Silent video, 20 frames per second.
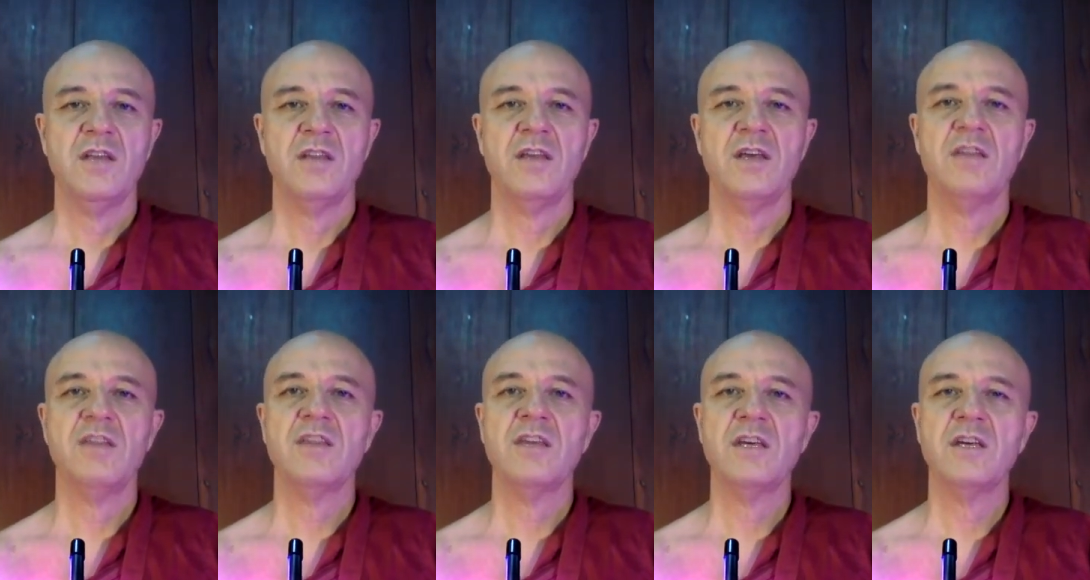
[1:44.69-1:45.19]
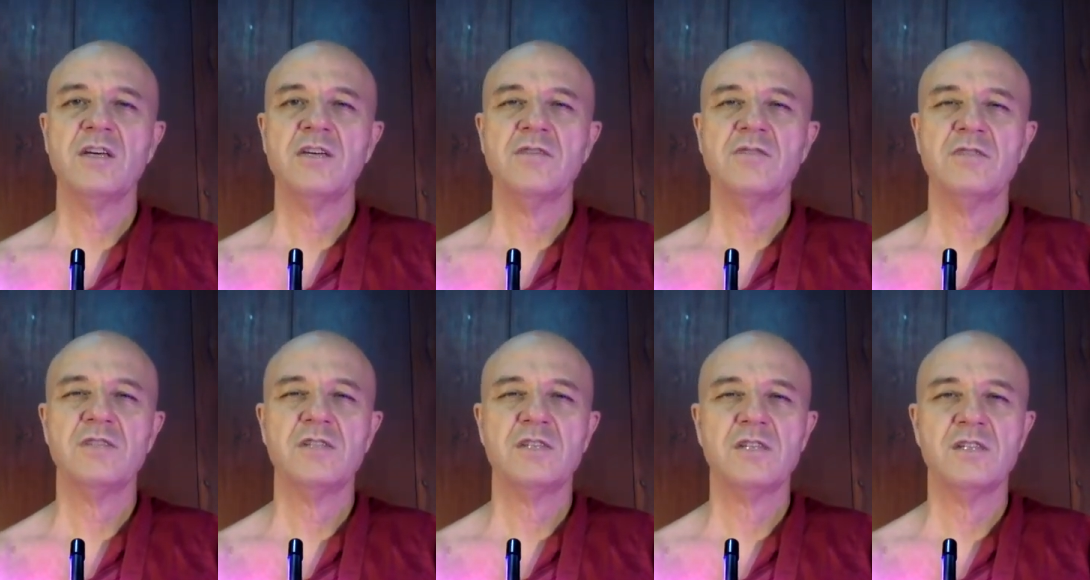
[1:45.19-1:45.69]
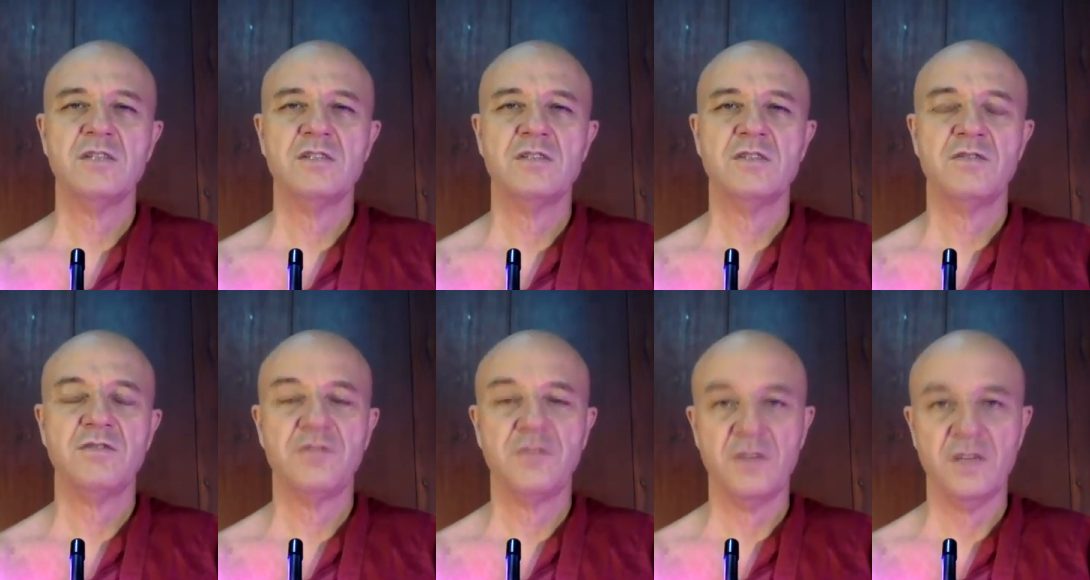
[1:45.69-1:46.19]
they think of
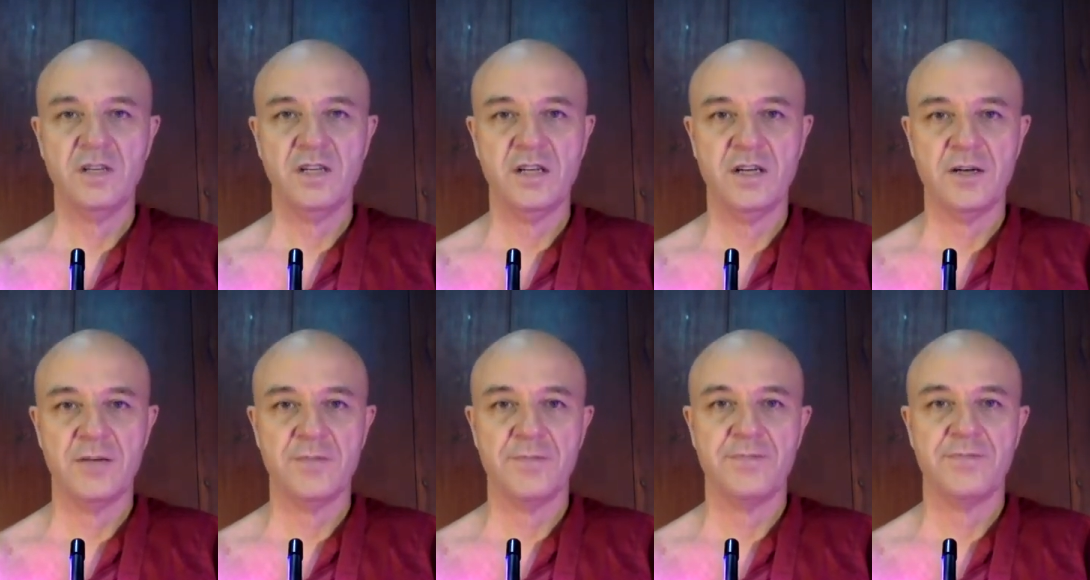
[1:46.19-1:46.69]
schizophrenia,